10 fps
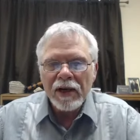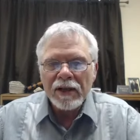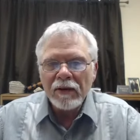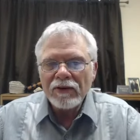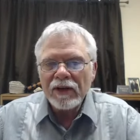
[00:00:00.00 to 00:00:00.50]

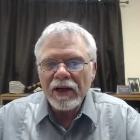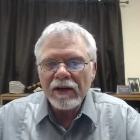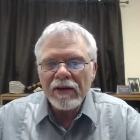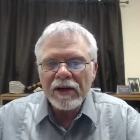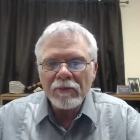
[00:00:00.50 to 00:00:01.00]
there was an
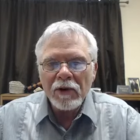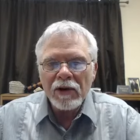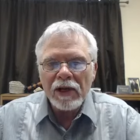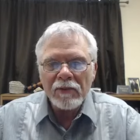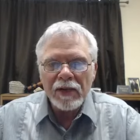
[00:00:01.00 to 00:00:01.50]
area where
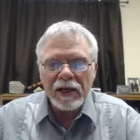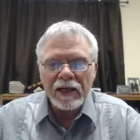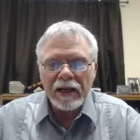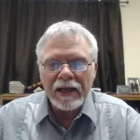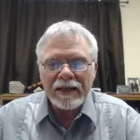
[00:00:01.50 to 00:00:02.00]
he went
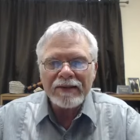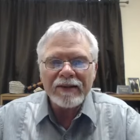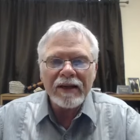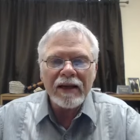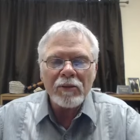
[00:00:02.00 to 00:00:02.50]
and he
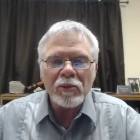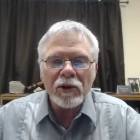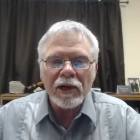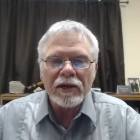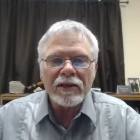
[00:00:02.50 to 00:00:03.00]
stayed
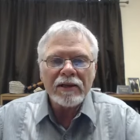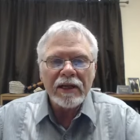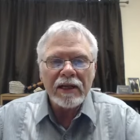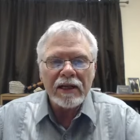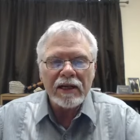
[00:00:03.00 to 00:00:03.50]
put.
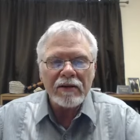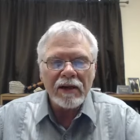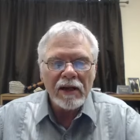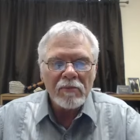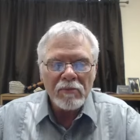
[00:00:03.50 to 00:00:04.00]
He did it
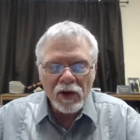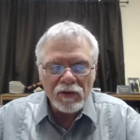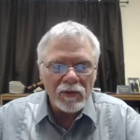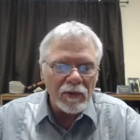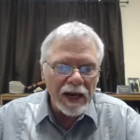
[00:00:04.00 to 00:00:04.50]

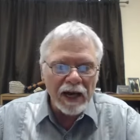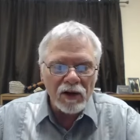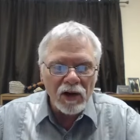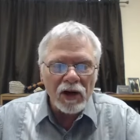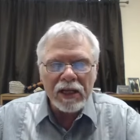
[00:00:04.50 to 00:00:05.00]
move
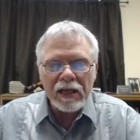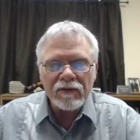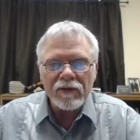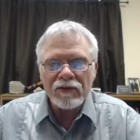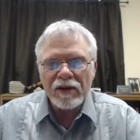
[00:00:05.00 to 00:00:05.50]
around looking
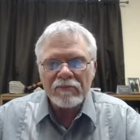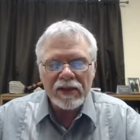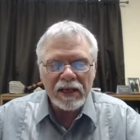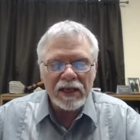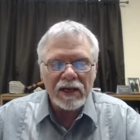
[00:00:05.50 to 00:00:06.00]
for
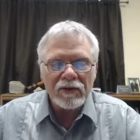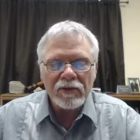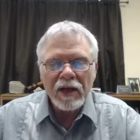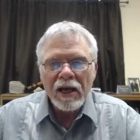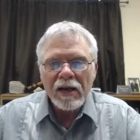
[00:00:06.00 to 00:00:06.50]
something
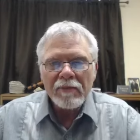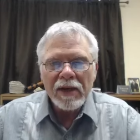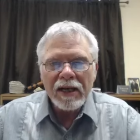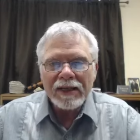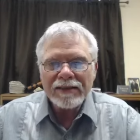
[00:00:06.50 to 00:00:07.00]
else.
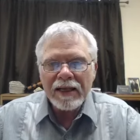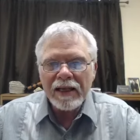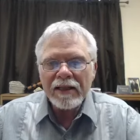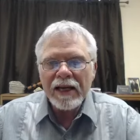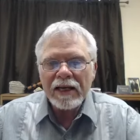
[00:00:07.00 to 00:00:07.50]
Because
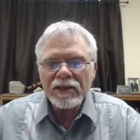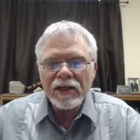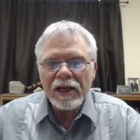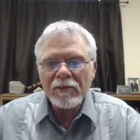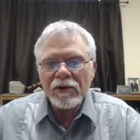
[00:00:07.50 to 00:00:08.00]
in that
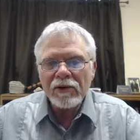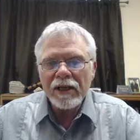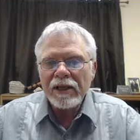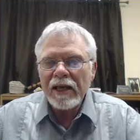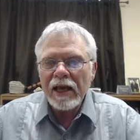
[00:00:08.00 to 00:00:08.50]
chamber,
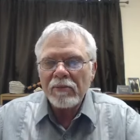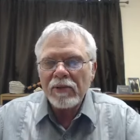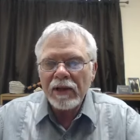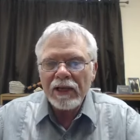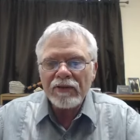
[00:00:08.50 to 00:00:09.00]
in that
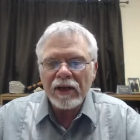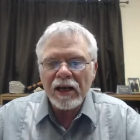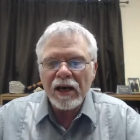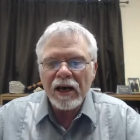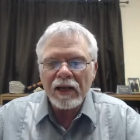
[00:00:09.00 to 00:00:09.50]
place in
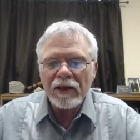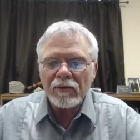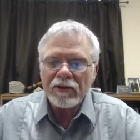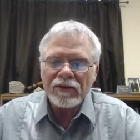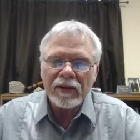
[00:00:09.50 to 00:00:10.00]
God, there
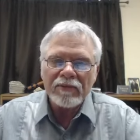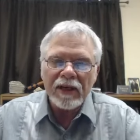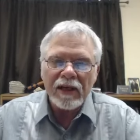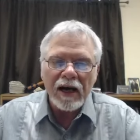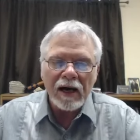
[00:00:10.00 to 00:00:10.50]
was
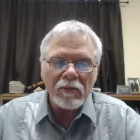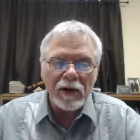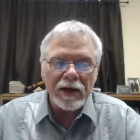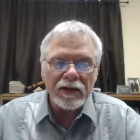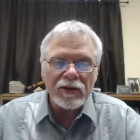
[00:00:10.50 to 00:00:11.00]
something God
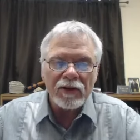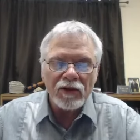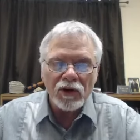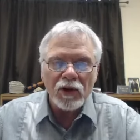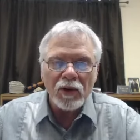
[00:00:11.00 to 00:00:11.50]
wanted to
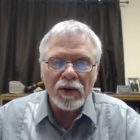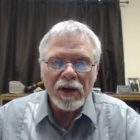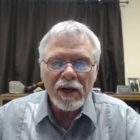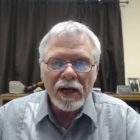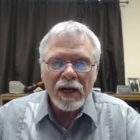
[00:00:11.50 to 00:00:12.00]
do
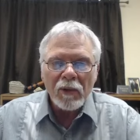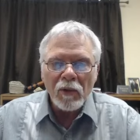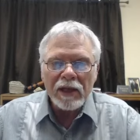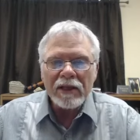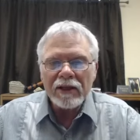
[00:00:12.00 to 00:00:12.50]

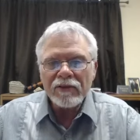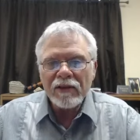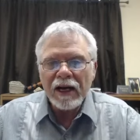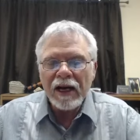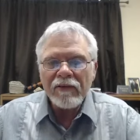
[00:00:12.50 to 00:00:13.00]
with his
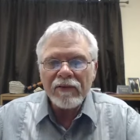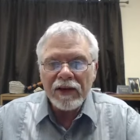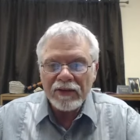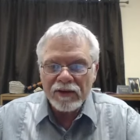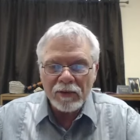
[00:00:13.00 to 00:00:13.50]
life. And
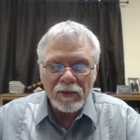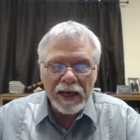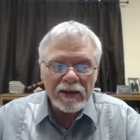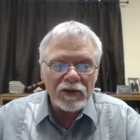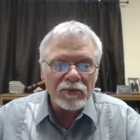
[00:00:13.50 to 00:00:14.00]
he said,
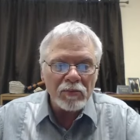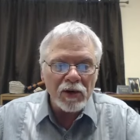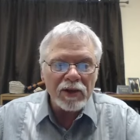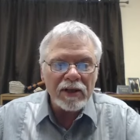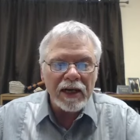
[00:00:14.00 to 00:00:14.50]
Write this
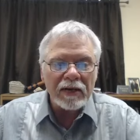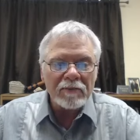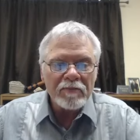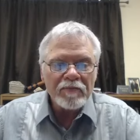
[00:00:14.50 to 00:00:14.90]
book down.